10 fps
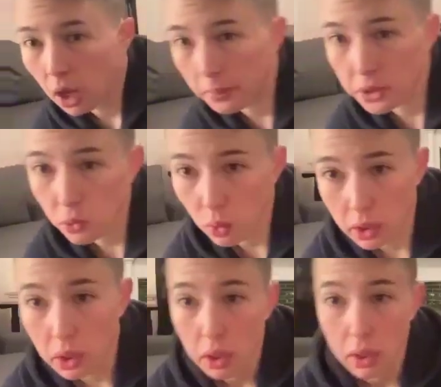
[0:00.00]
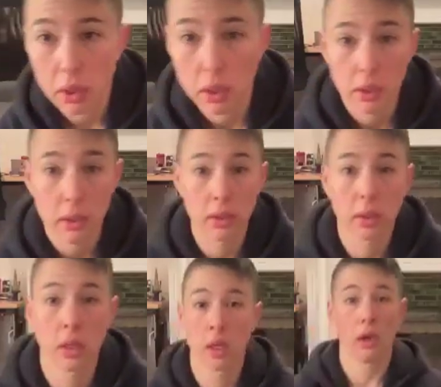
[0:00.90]
Option 1,
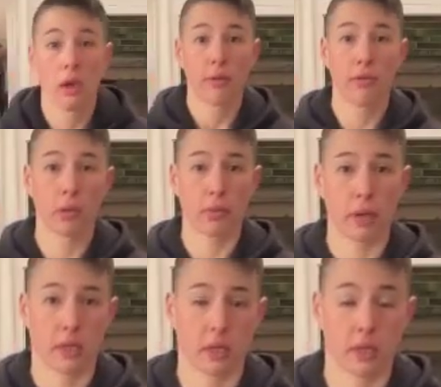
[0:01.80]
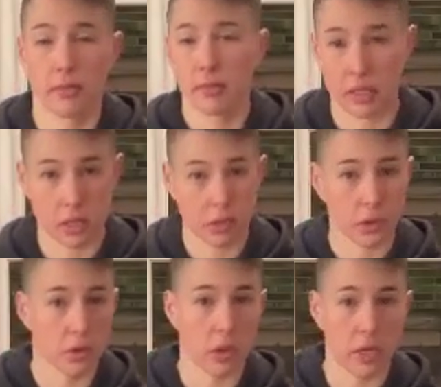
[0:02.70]
floor press. That's the
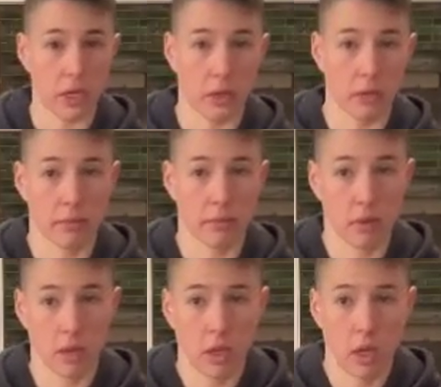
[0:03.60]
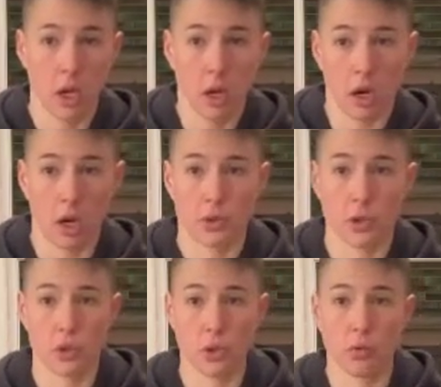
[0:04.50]
original idea.
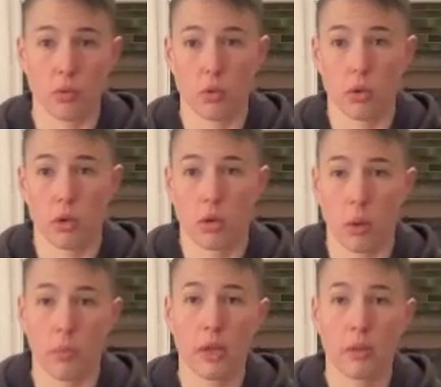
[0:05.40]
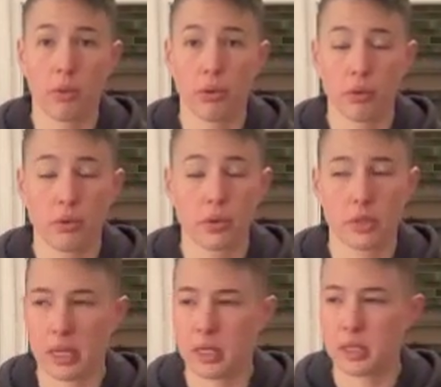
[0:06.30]
Option 2, our plank
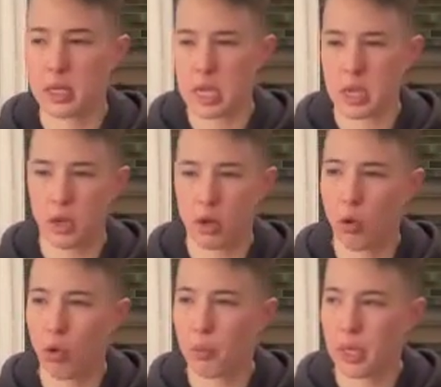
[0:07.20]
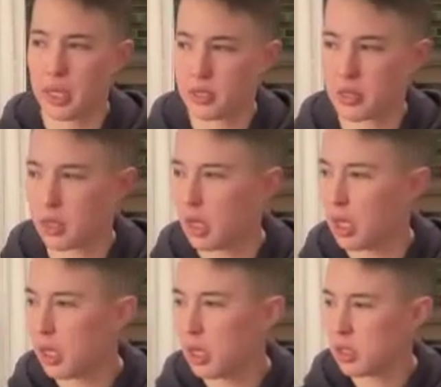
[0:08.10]
pull-throughs. That is a core piece
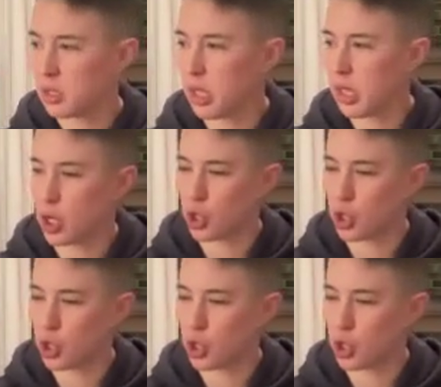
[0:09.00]
/